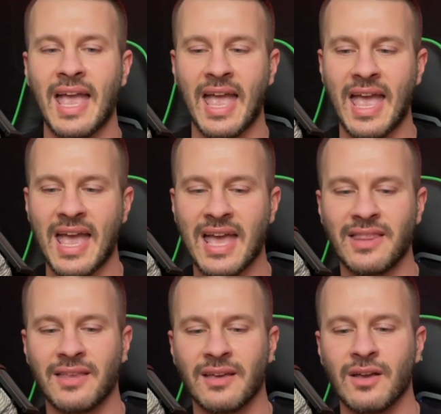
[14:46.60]

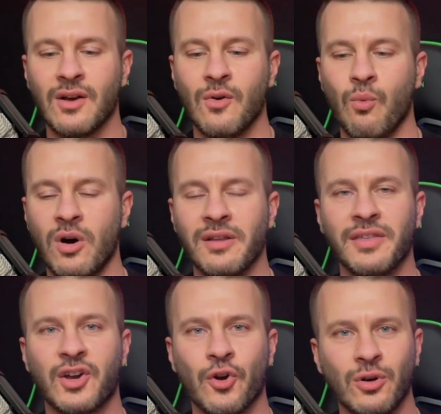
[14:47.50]
and one of the
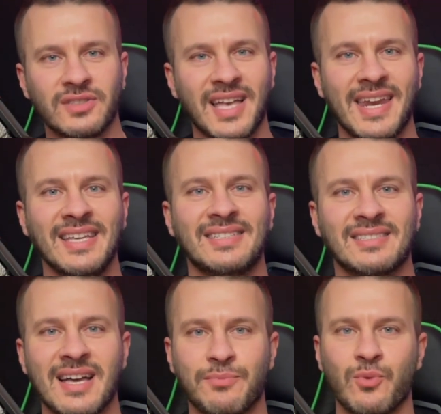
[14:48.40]
girls that he
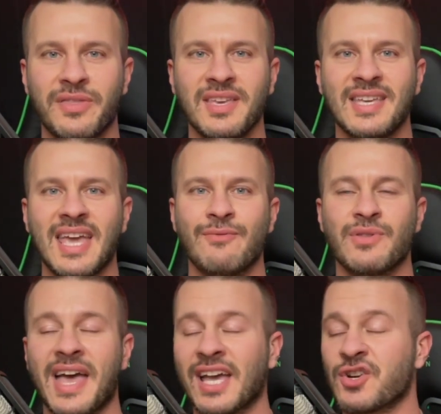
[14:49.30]
slept with, he gave her
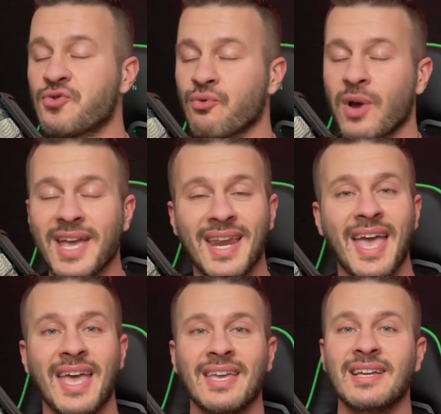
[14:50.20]
that grade
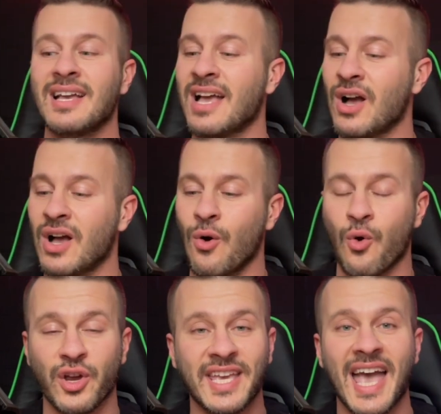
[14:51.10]
A
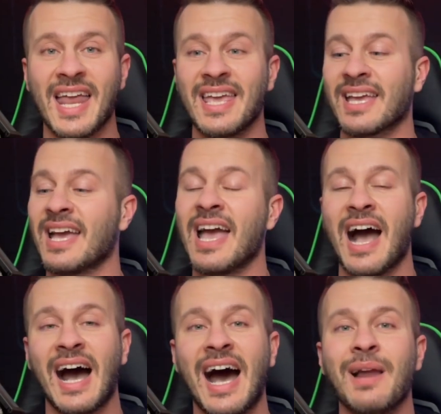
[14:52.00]
organic
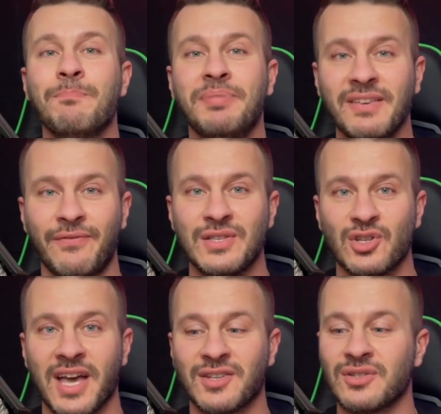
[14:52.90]
hot beef
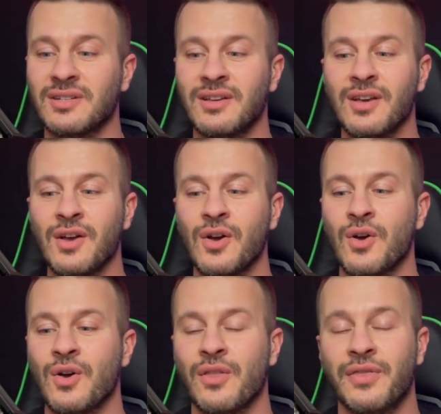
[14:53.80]
injection.
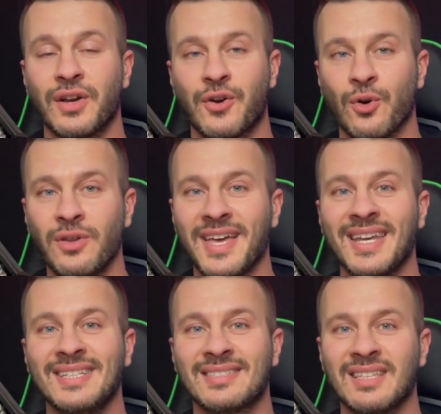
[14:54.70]
The girl that
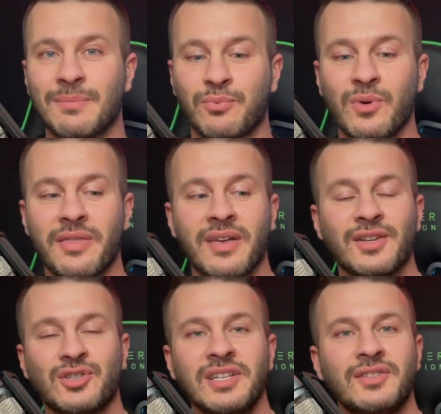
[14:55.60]
he slept with,
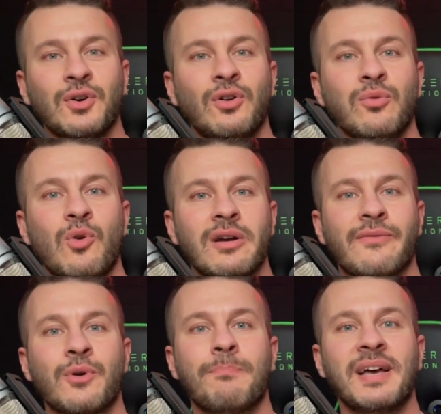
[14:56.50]
she told one of
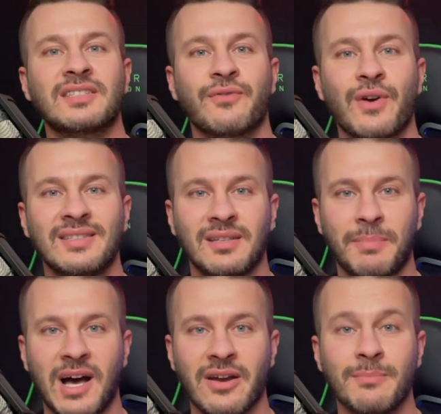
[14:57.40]
her best friends
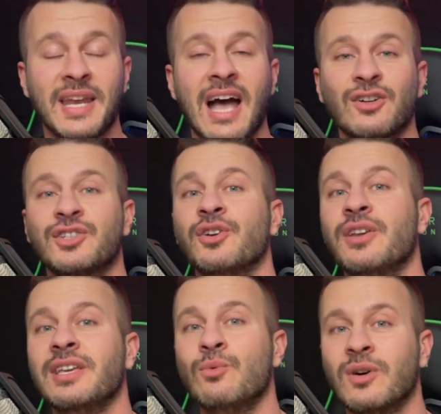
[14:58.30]
about him and how good
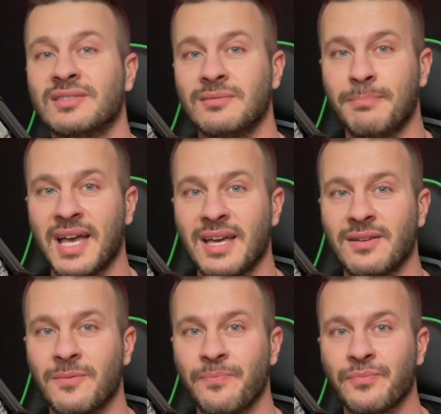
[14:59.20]
he was in bed.
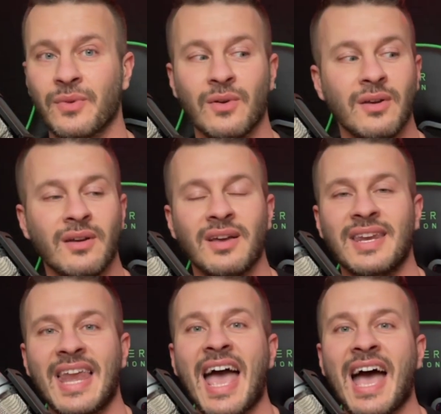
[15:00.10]

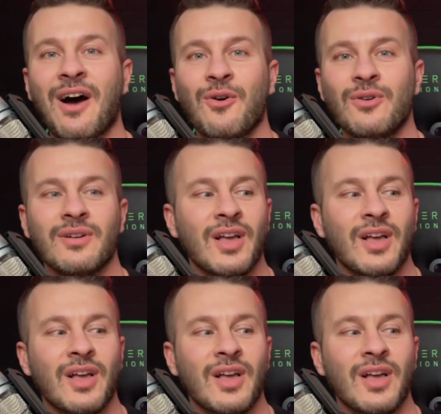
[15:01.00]
Now,